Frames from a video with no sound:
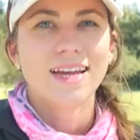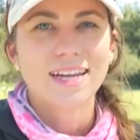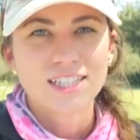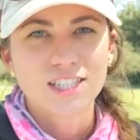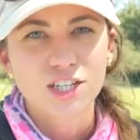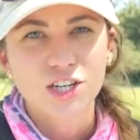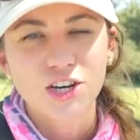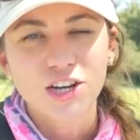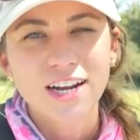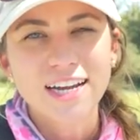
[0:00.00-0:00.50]
It's
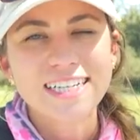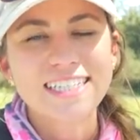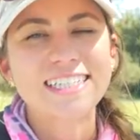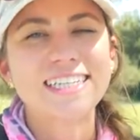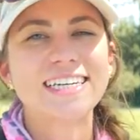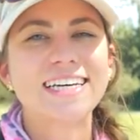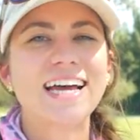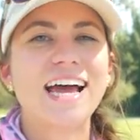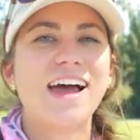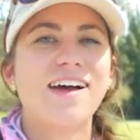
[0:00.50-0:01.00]
a good
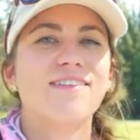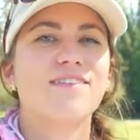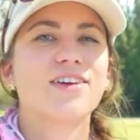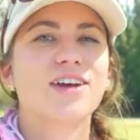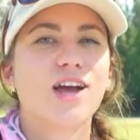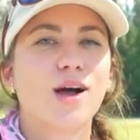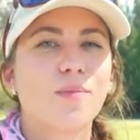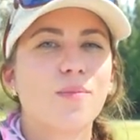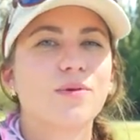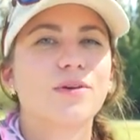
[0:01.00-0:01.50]
idea
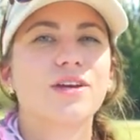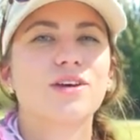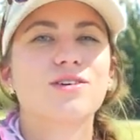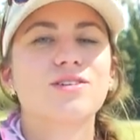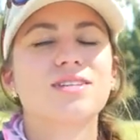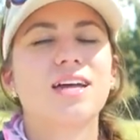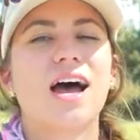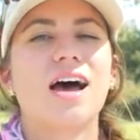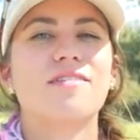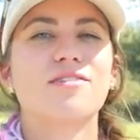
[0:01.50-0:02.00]
every couple
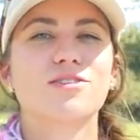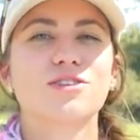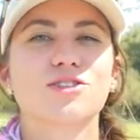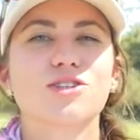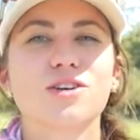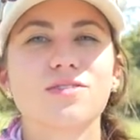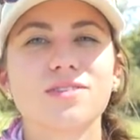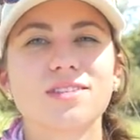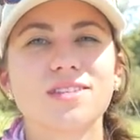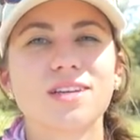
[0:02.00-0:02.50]
years to have your
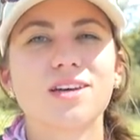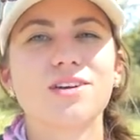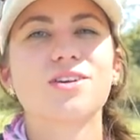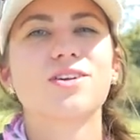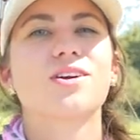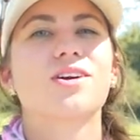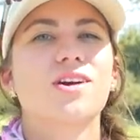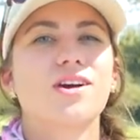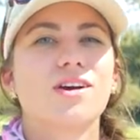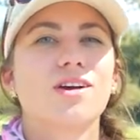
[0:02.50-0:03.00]
service
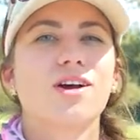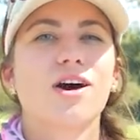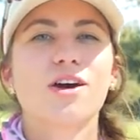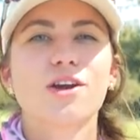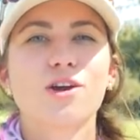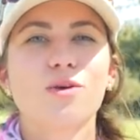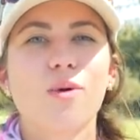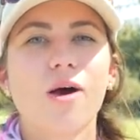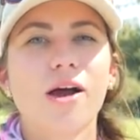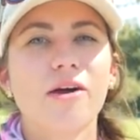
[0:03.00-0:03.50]
center, cut
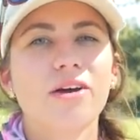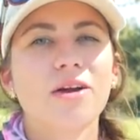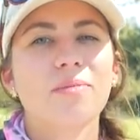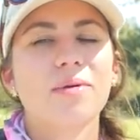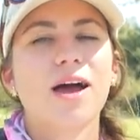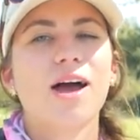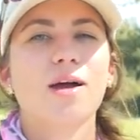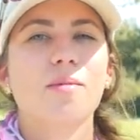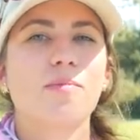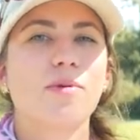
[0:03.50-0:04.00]
your wiring
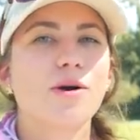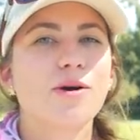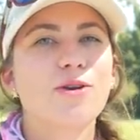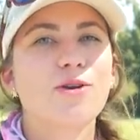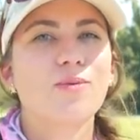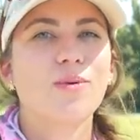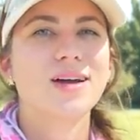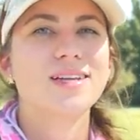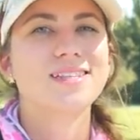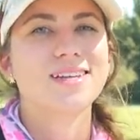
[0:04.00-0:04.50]
back, put
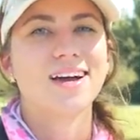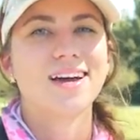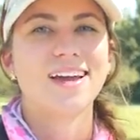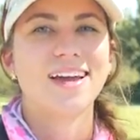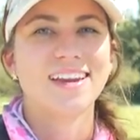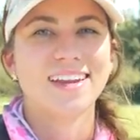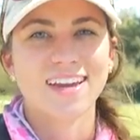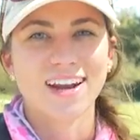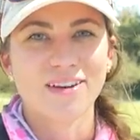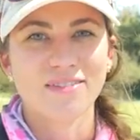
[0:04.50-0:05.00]
new ends on,
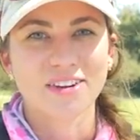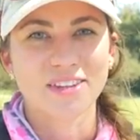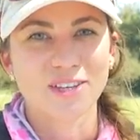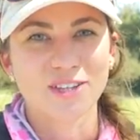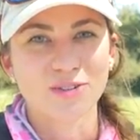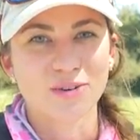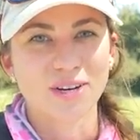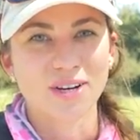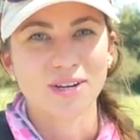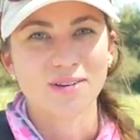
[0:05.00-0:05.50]
and get
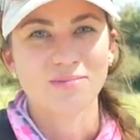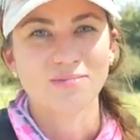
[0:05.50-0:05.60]
everything treated.